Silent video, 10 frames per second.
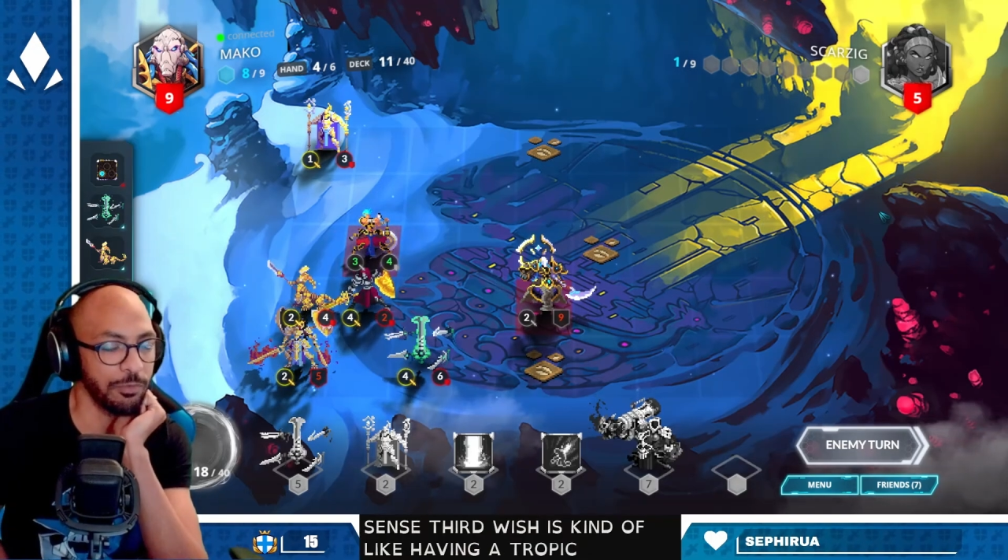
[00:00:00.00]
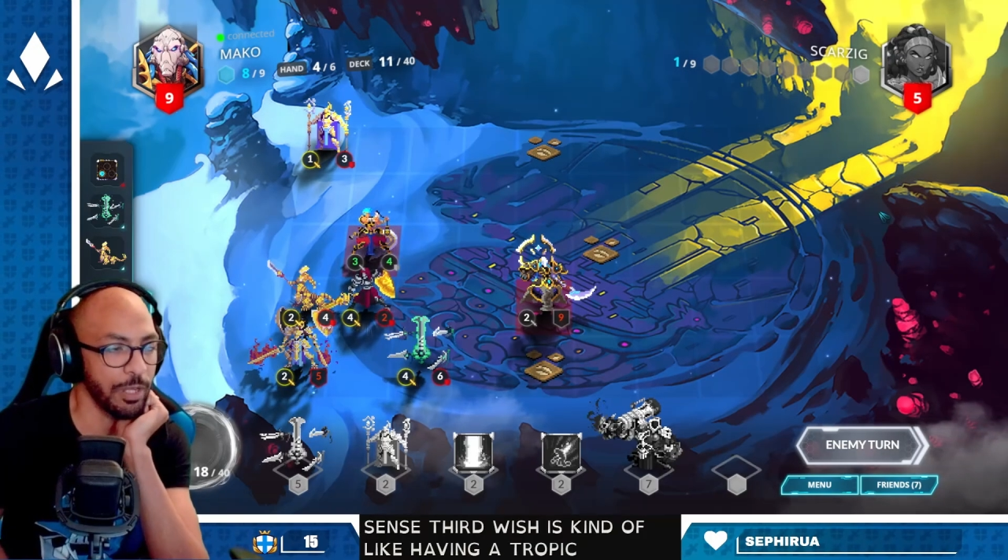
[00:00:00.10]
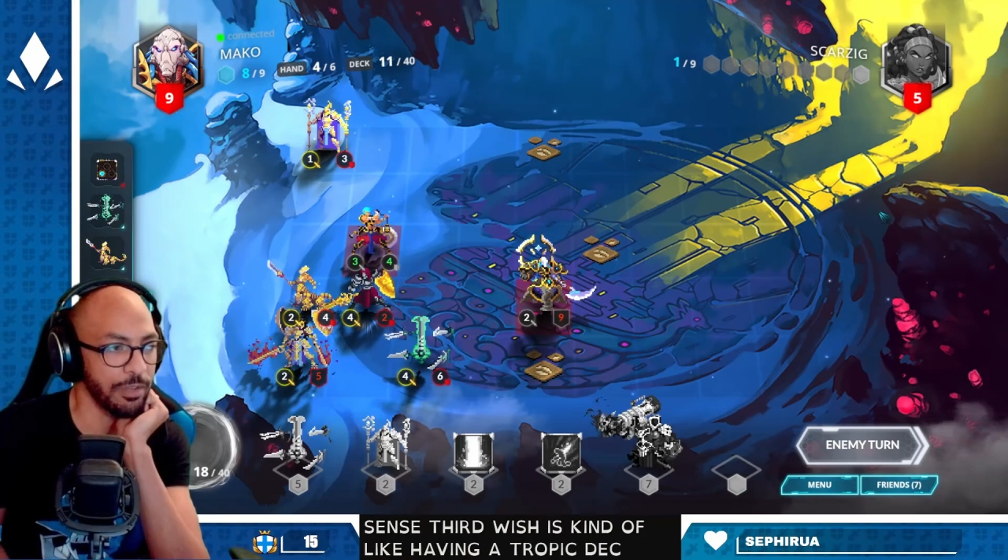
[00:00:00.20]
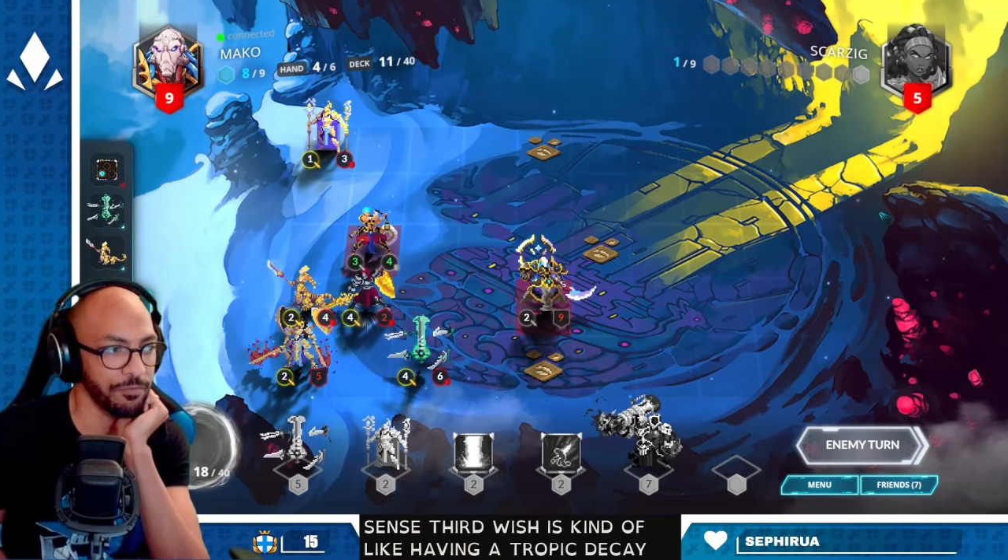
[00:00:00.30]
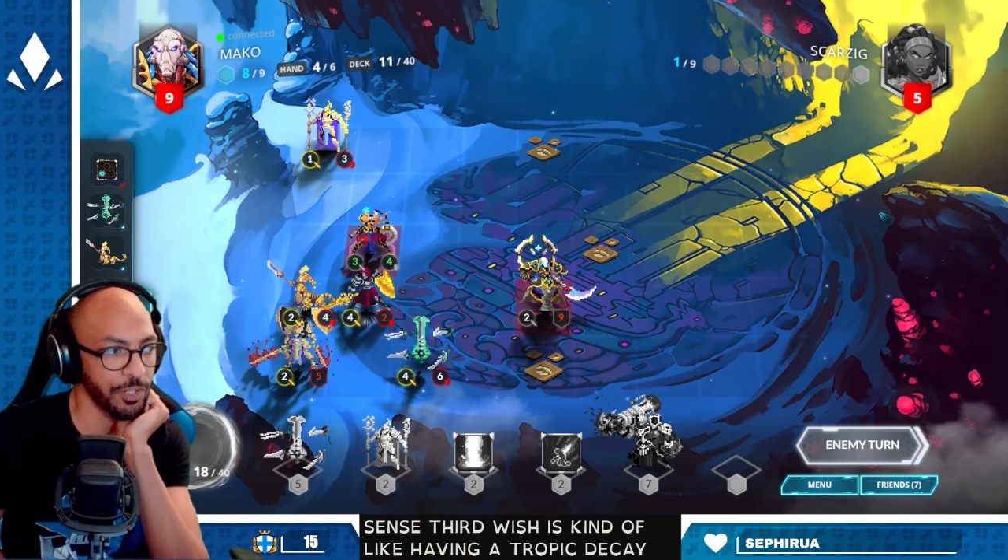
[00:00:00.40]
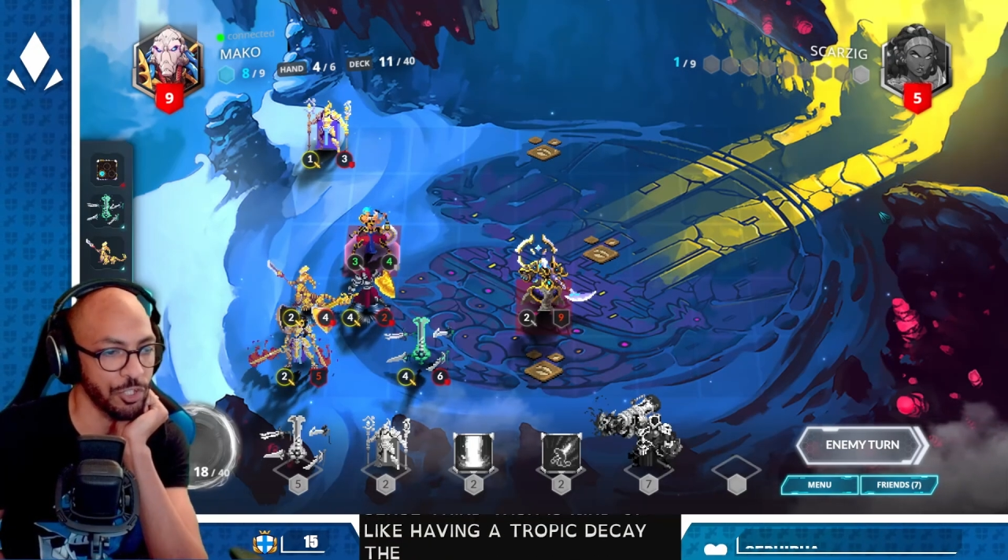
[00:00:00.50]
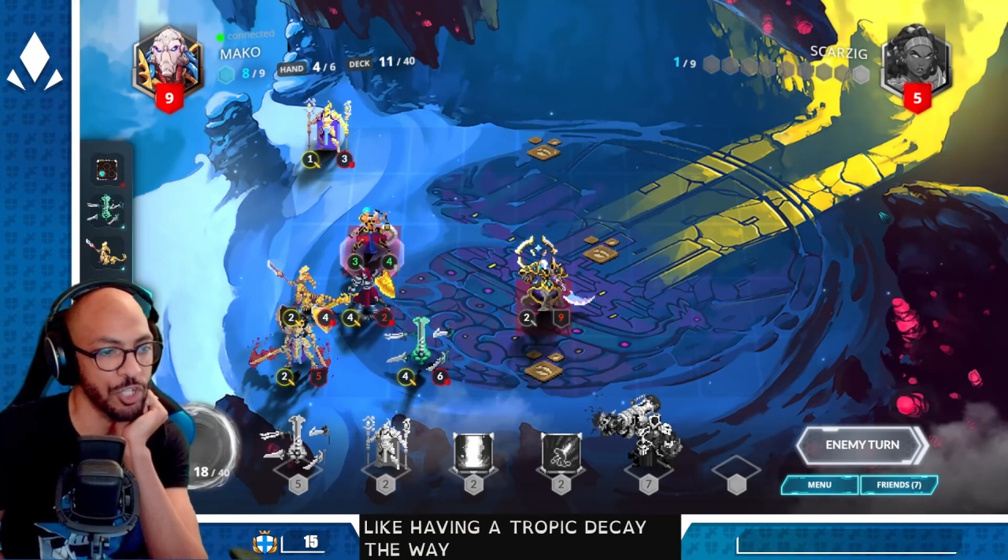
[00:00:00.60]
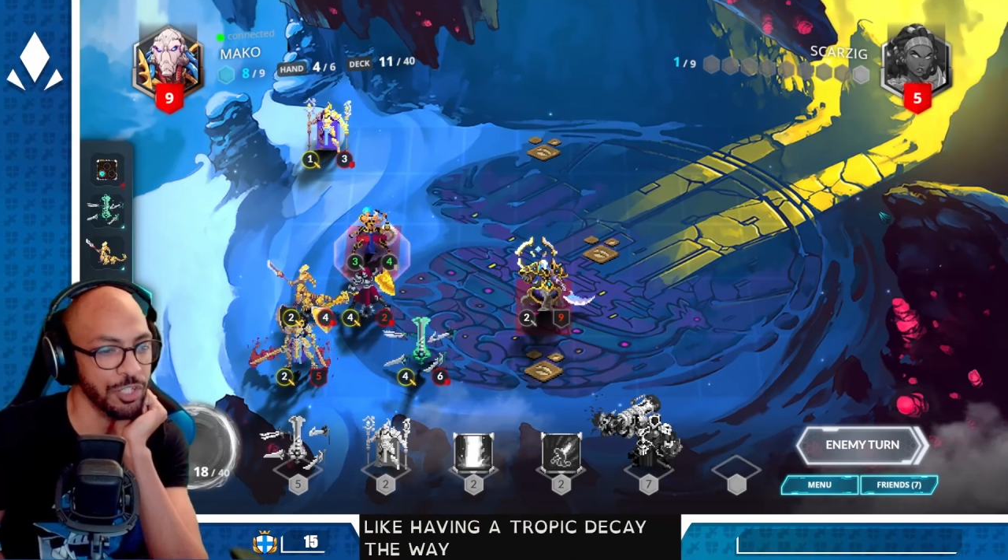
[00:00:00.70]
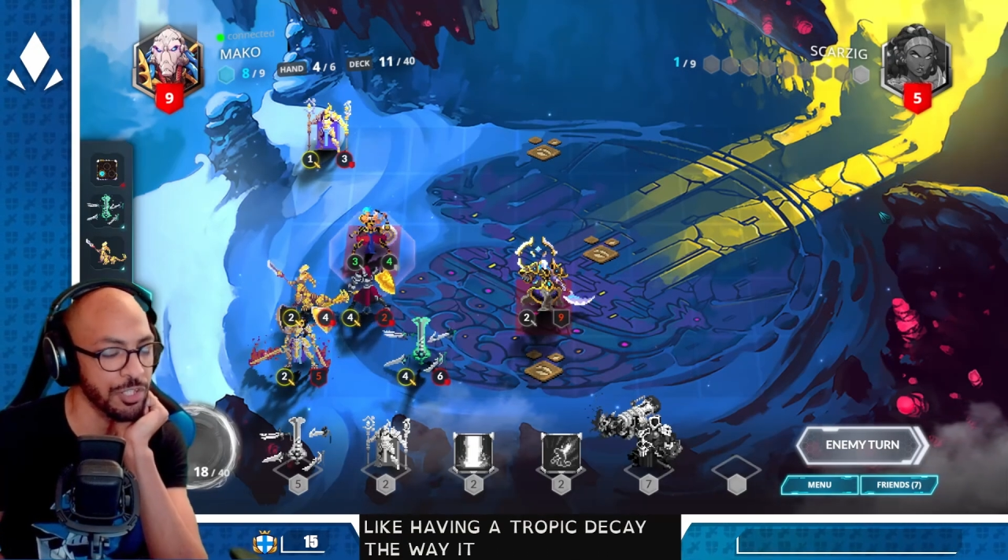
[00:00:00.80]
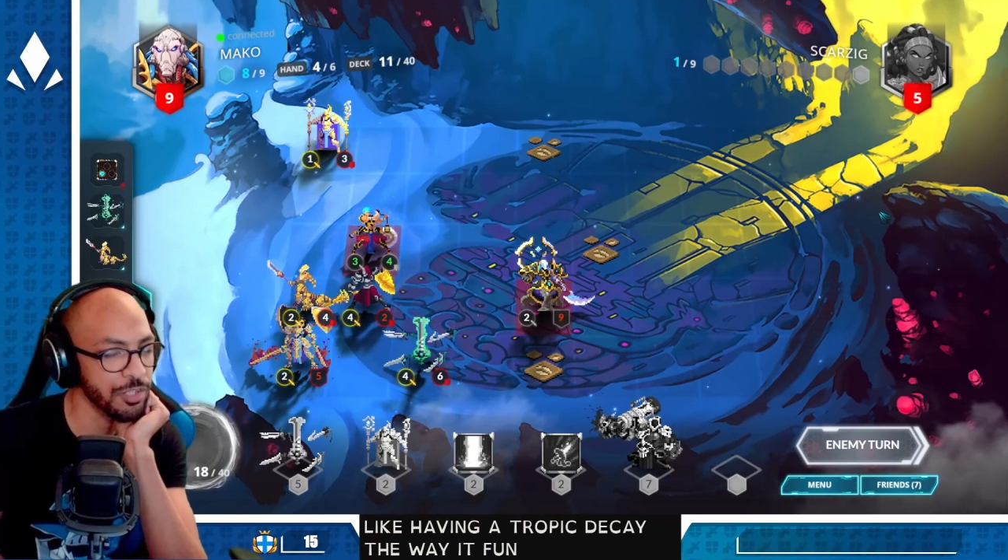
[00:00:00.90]
the way it
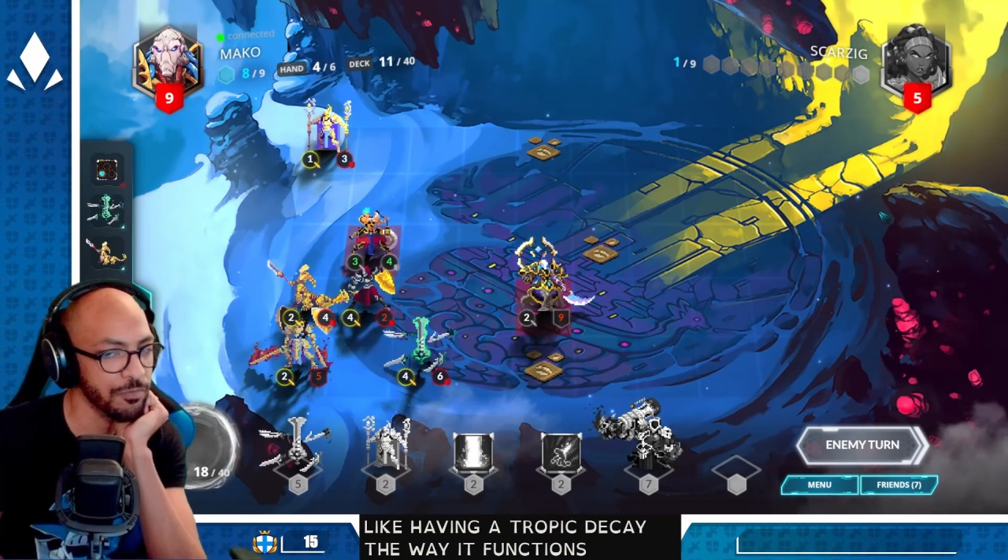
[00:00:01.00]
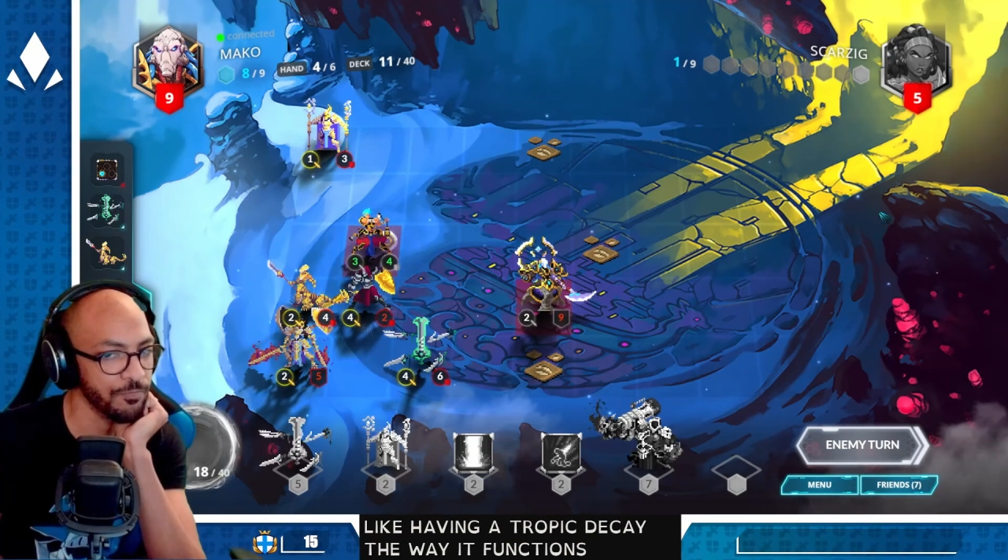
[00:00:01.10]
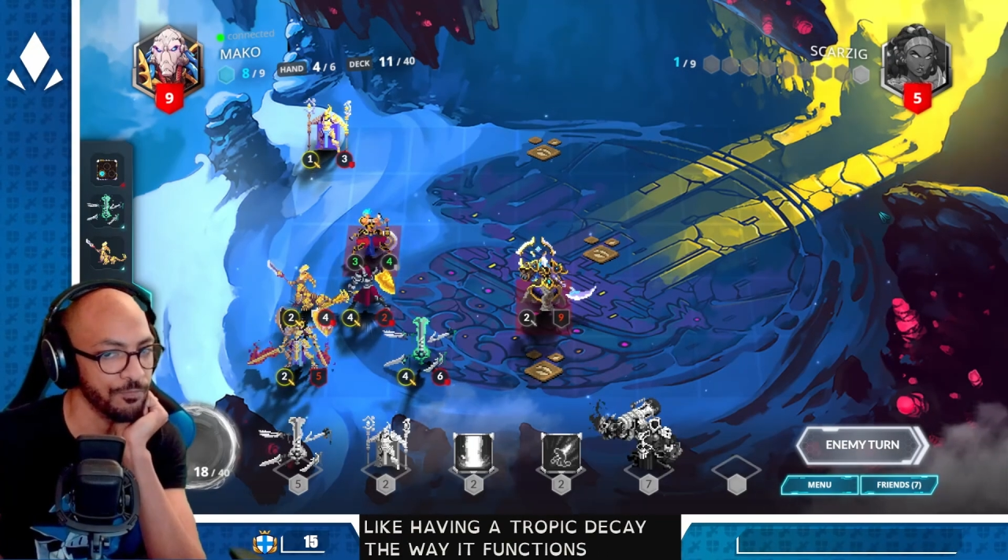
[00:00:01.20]
functions.